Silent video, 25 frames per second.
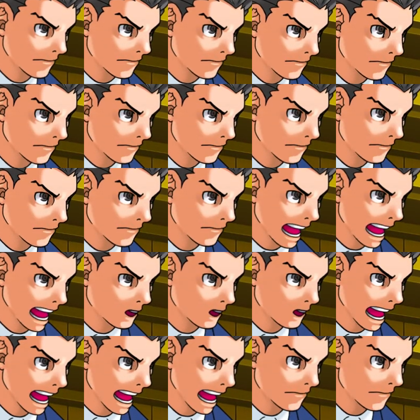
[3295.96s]
Tell me about the
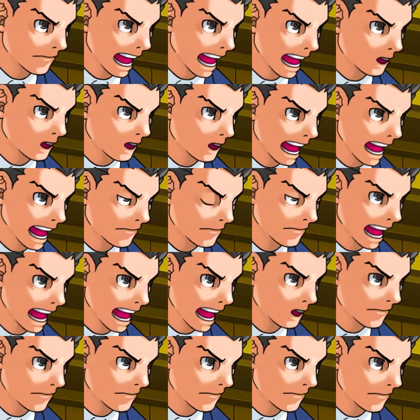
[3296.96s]
check-in. Tell me
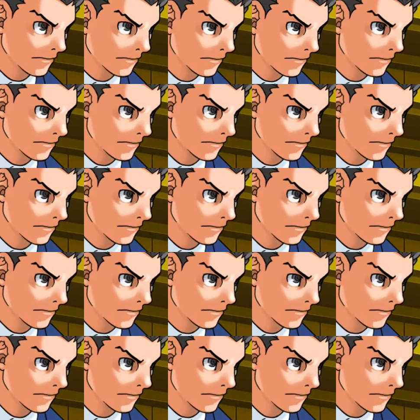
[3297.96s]
about when you